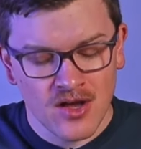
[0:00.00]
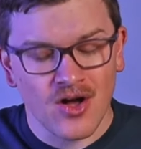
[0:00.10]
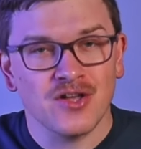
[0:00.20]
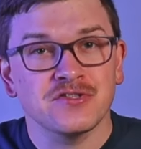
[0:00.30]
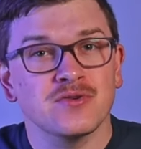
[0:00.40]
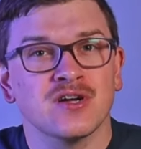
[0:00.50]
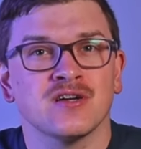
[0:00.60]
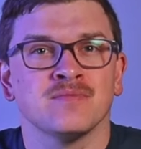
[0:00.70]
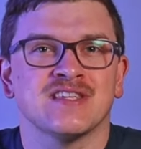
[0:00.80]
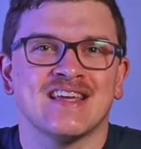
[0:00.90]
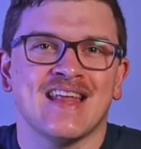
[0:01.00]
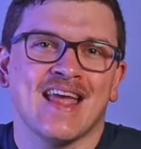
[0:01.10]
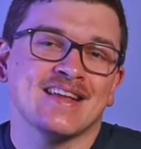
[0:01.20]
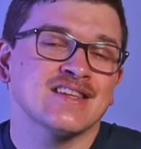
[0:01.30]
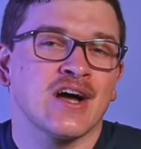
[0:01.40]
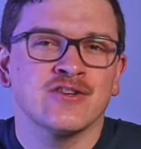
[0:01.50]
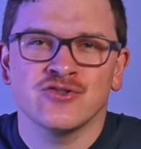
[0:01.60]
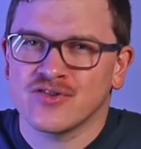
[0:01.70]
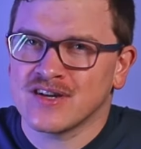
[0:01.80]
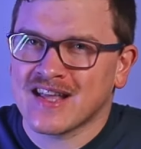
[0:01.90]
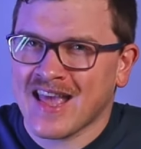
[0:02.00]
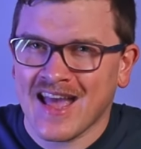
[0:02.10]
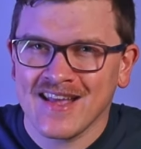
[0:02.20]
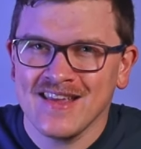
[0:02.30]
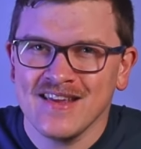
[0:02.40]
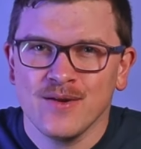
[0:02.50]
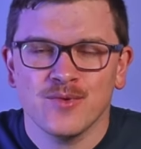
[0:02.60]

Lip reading: also comes in a Tundra Khaki,